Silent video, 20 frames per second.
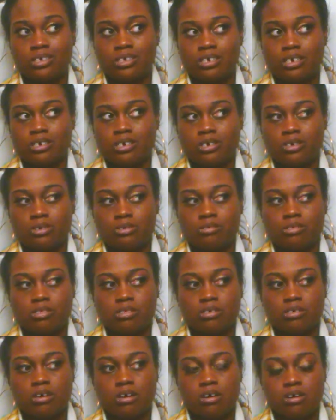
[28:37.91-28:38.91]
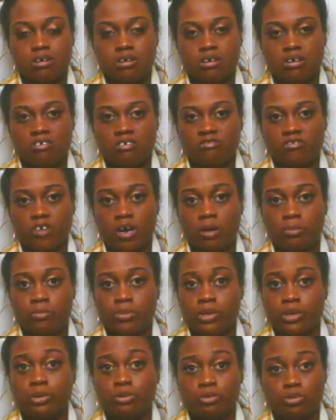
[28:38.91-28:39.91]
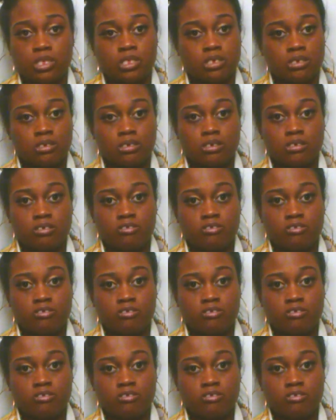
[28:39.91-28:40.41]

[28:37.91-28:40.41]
years of abuse,